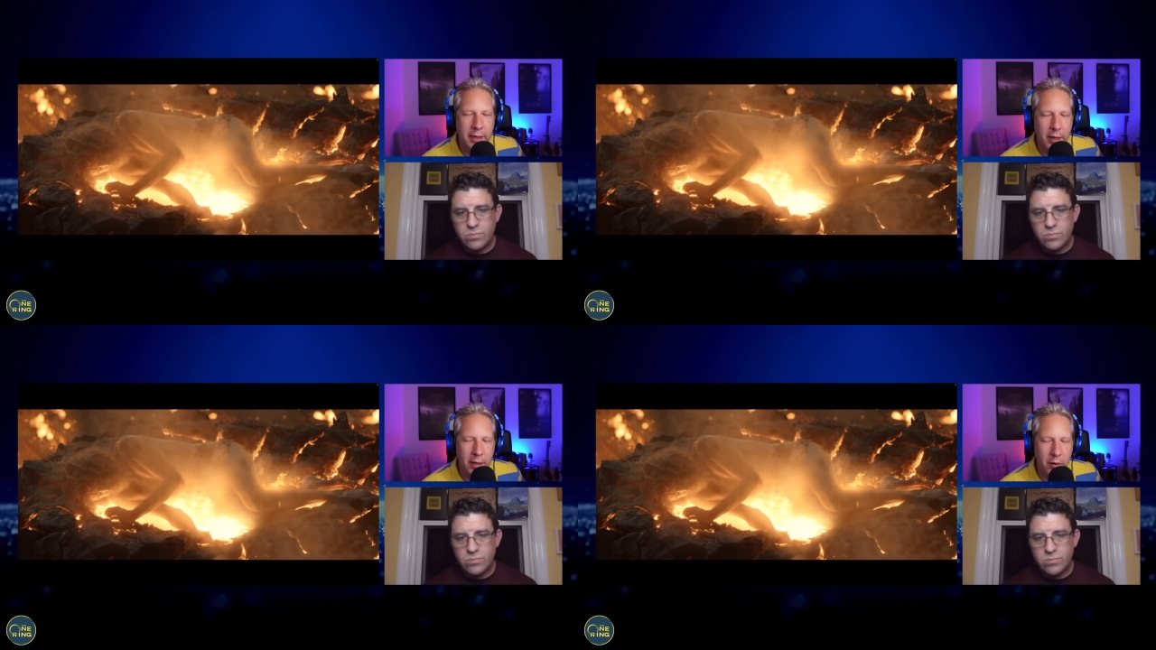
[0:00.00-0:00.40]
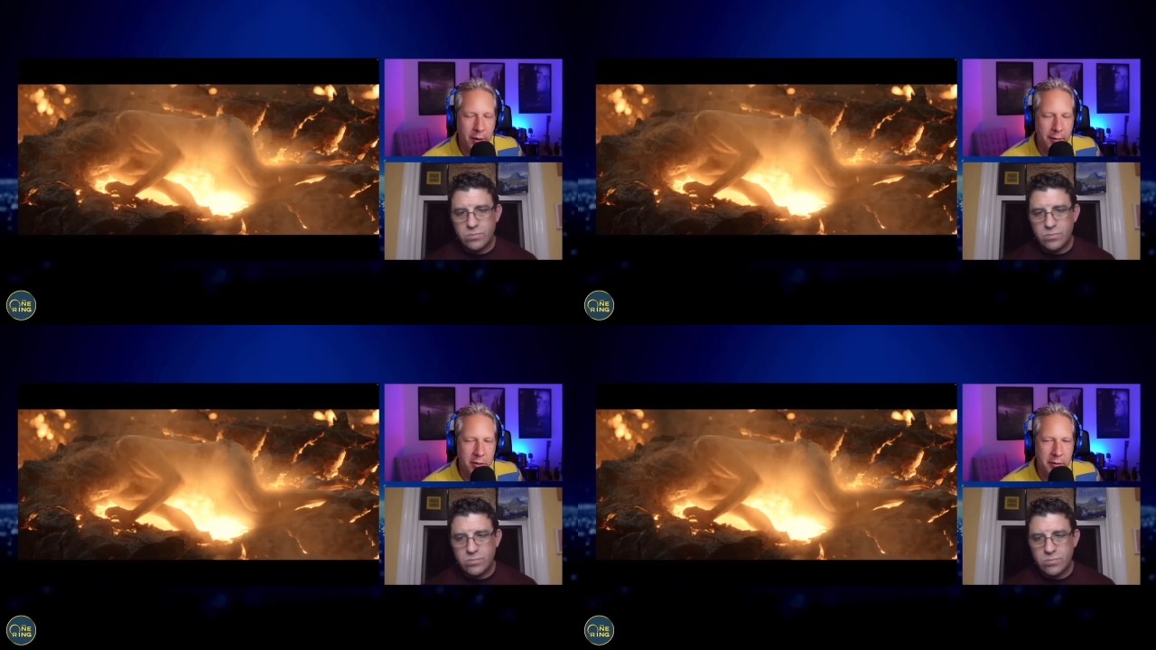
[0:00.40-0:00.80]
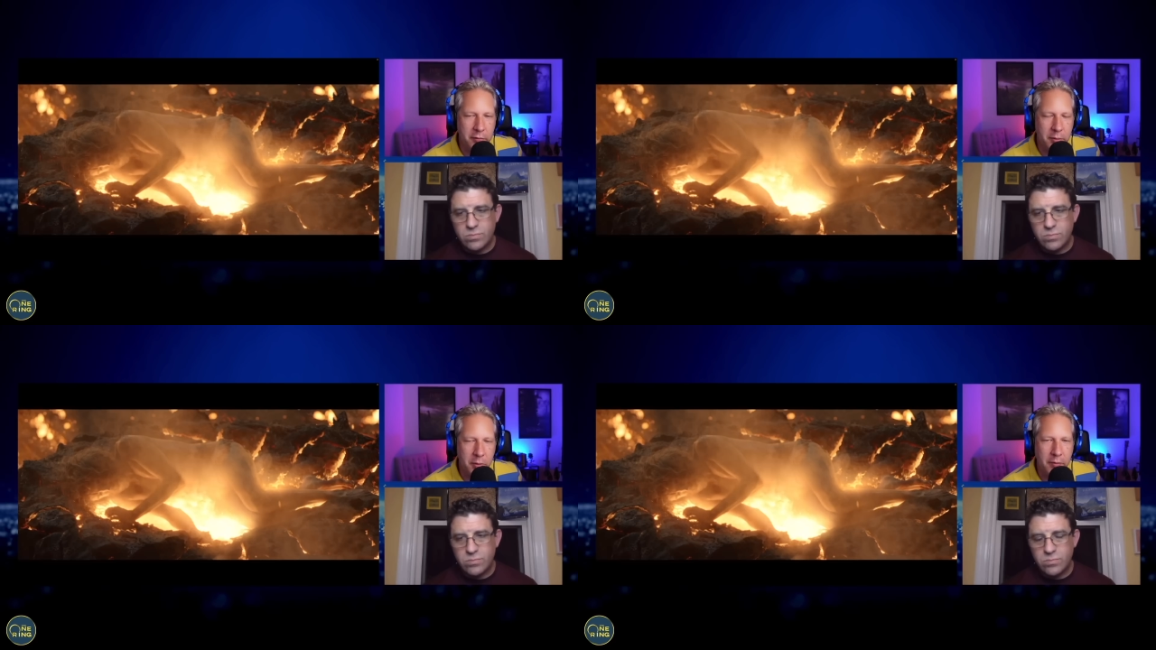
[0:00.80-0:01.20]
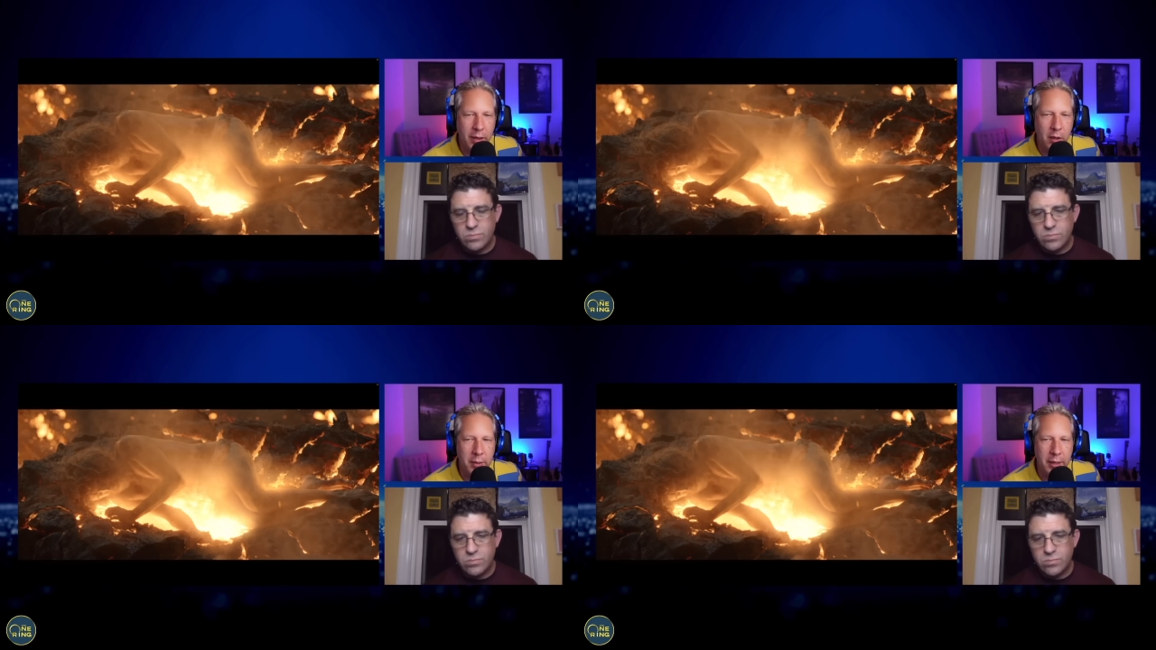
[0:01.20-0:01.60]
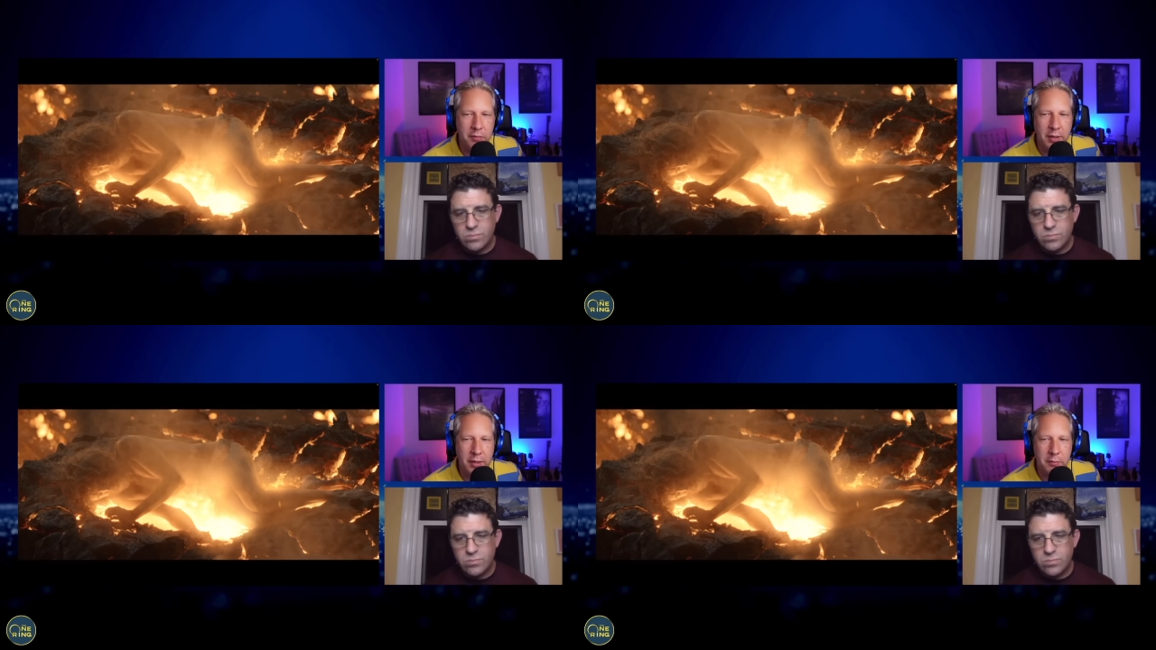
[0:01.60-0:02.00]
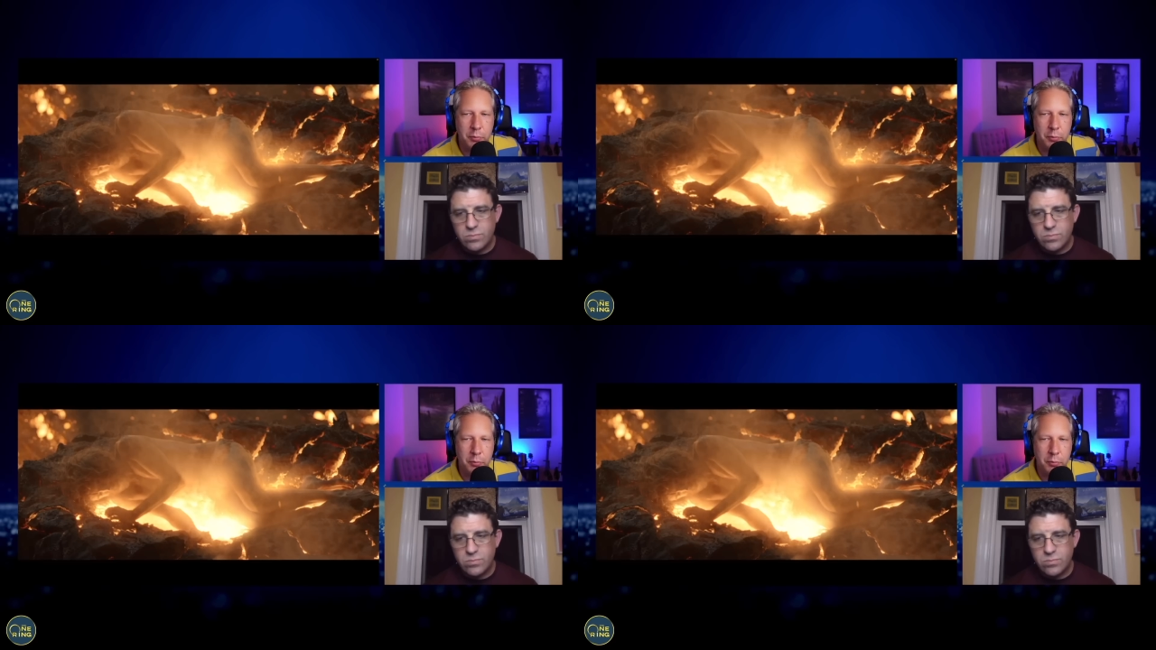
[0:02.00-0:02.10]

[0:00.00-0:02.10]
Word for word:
Speaker 1: I can't I don't have the line in front of me. The Valar may have sent